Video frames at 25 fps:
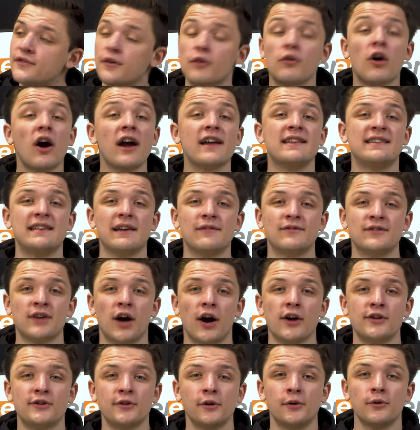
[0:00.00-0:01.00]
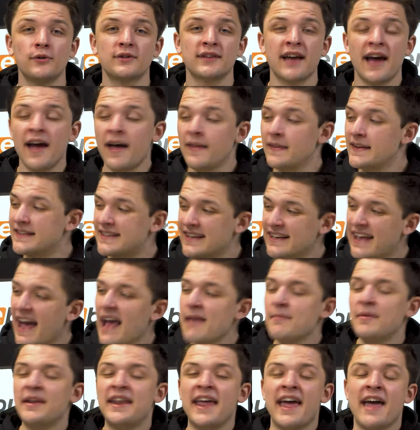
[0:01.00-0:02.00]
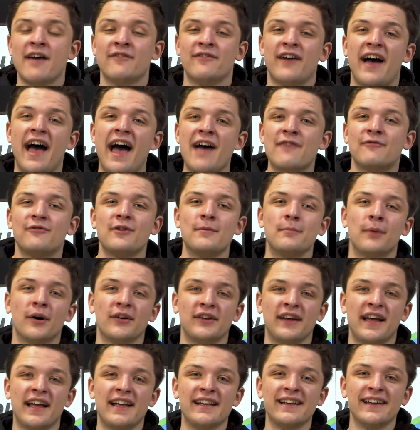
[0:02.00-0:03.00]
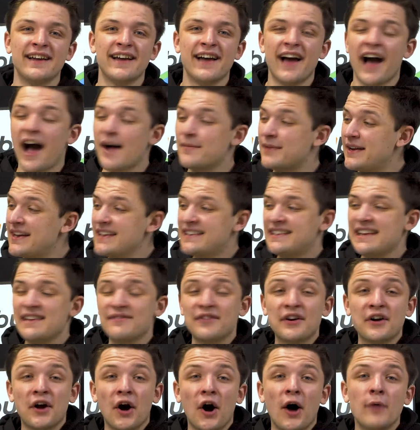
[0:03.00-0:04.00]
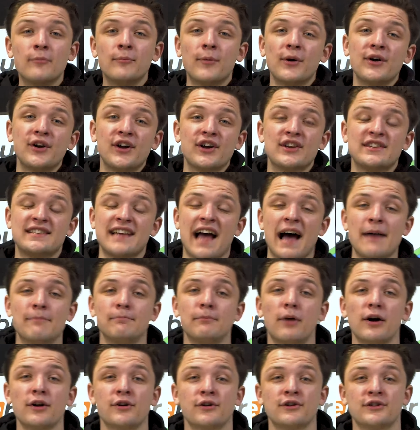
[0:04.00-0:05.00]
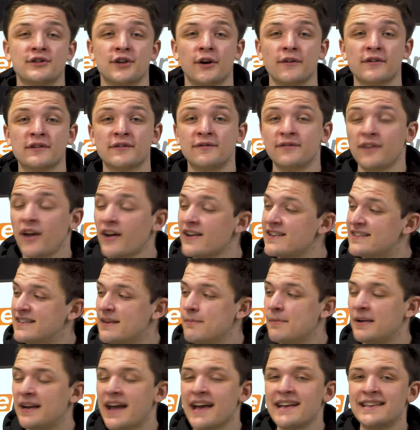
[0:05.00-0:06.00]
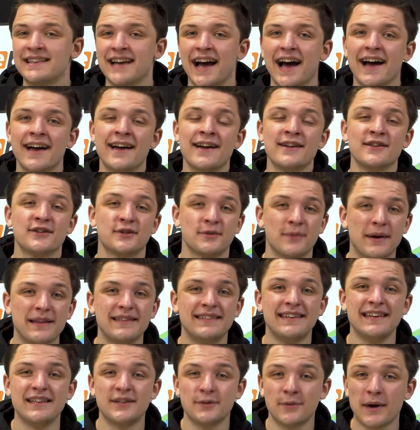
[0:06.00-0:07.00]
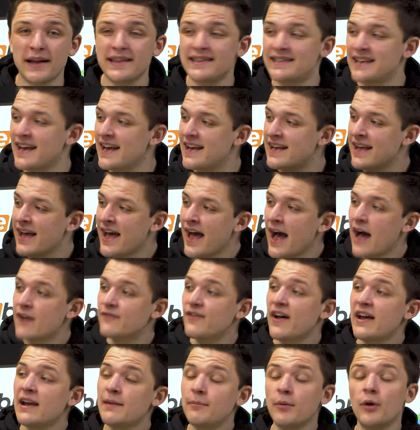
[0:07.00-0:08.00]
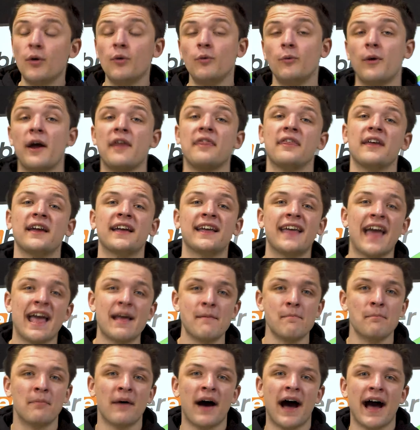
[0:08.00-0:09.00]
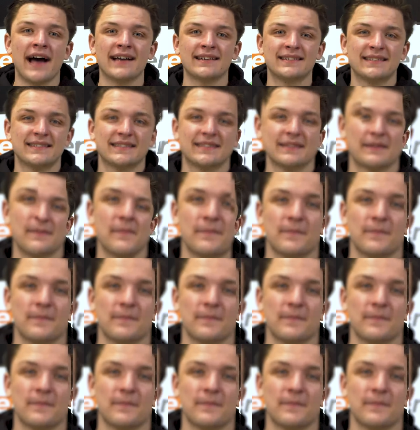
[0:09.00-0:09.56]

variety of titles, there's a game in here for everybody. I mean, it's even got Among Us and Microsoft's Flight Simulator 2020 available with Game Pass.